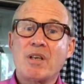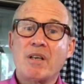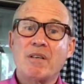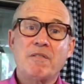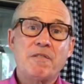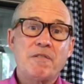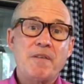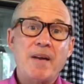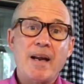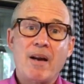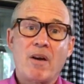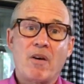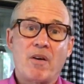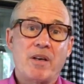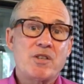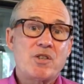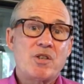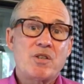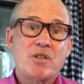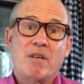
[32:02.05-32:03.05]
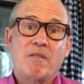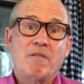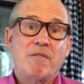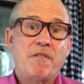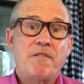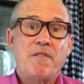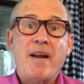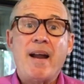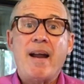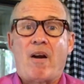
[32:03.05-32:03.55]
unfair. It's just
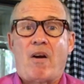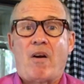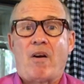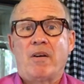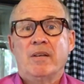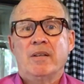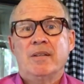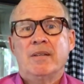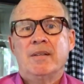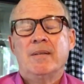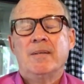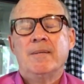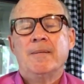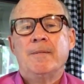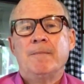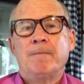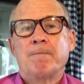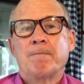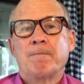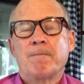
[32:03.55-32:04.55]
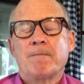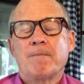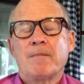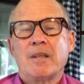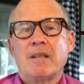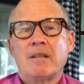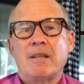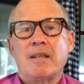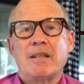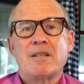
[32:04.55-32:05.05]
unfair
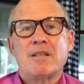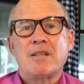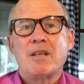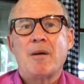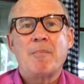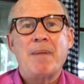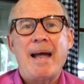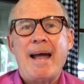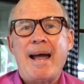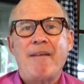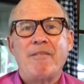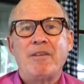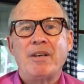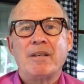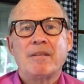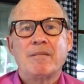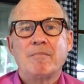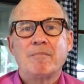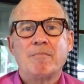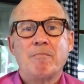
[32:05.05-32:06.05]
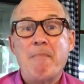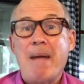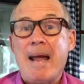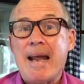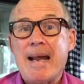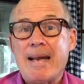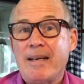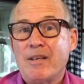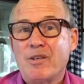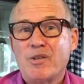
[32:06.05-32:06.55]
that some have it
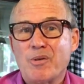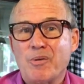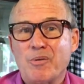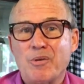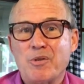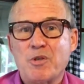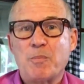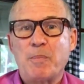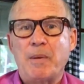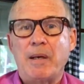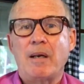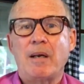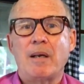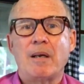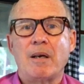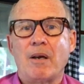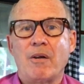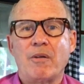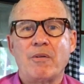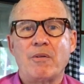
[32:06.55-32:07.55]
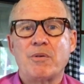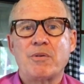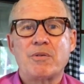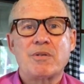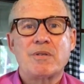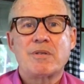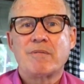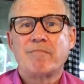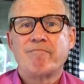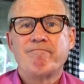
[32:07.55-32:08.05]
made, so to speak, and
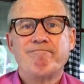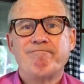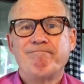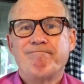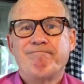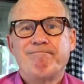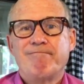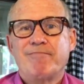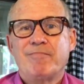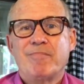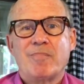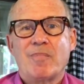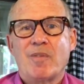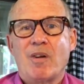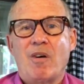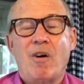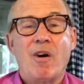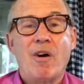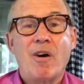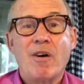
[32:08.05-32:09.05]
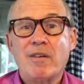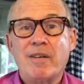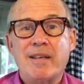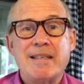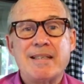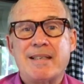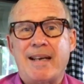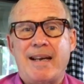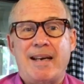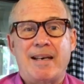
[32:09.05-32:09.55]
others hardly
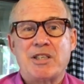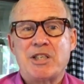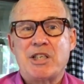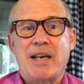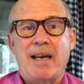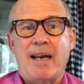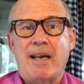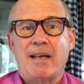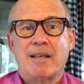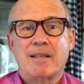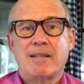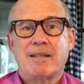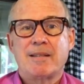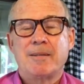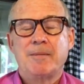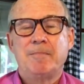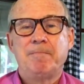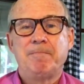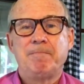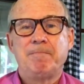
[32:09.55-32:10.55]
stand a chance.